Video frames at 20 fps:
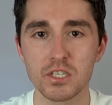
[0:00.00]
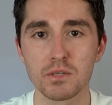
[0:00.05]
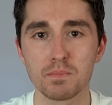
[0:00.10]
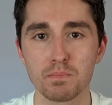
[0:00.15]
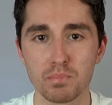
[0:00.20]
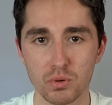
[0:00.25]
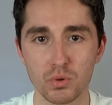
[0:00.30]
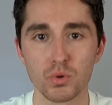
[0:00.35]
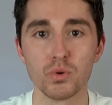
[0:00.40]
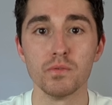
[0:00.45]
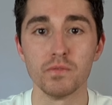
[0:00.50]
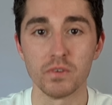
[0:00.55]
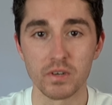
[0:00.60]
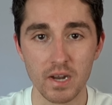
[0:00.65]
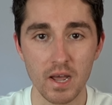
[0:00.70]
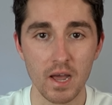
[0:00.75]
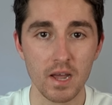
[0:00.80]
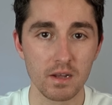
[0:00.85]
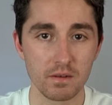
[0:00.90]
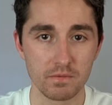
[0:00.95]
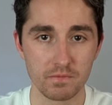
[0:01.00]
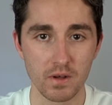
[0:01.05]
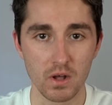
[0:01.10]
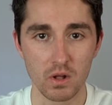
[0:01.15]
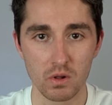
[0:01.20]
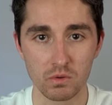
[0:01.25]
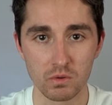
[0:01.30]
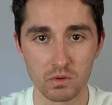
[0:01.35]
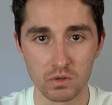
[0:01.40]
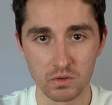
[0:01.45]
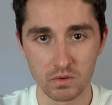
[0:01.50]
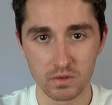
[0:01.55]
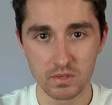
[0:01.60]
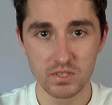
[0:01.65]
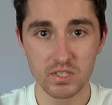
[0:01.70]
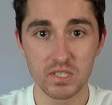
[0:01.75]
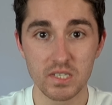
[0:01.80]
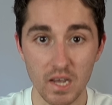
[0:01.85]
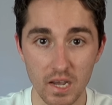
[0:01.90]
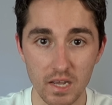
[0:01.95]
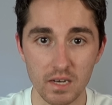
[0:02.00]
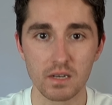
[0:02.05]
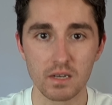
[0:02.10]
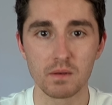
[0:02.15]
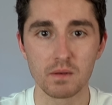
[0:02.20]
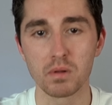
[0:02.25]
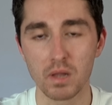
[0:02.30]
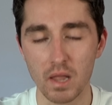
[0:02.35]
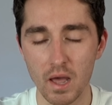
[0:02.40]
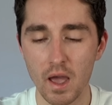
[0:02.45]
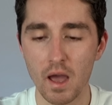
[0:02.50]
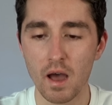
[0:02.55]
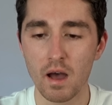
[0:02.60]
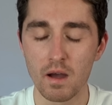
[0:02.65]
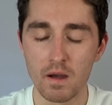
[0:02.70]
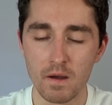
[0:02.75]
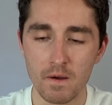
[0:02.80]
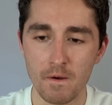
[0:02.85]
proven AFL standard player.